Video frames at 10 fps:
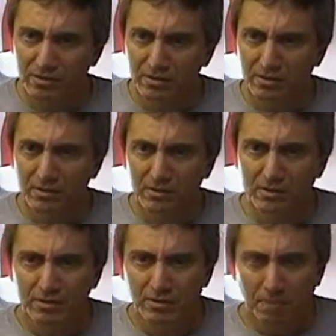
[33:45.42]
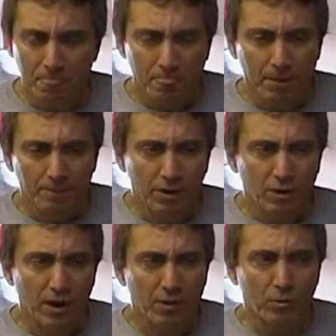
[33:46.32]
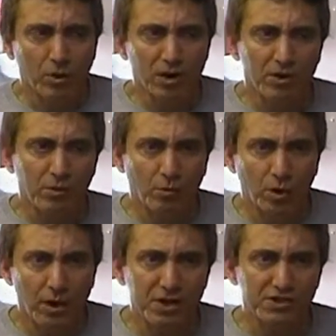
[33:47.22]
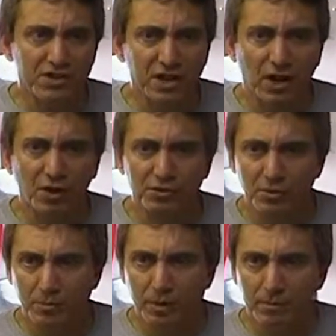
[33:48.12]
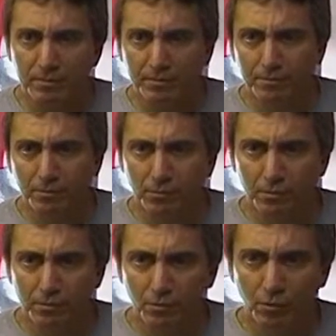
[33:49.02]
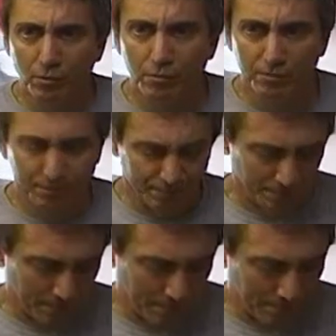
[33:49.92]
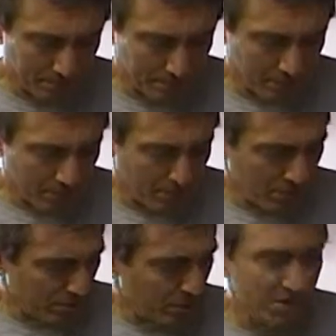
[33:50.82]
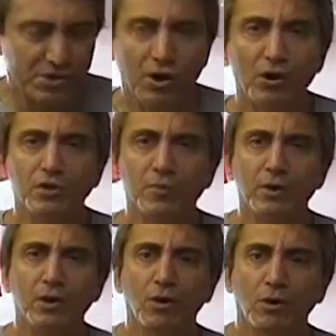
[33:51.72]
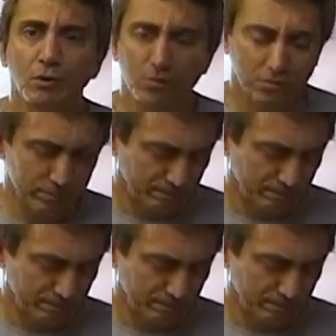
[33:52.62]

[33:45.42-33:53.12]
Fear. All right. What are, what the is the ultimate? That you're saying. I'm afraid of a pandemic. What is their ultimate goal?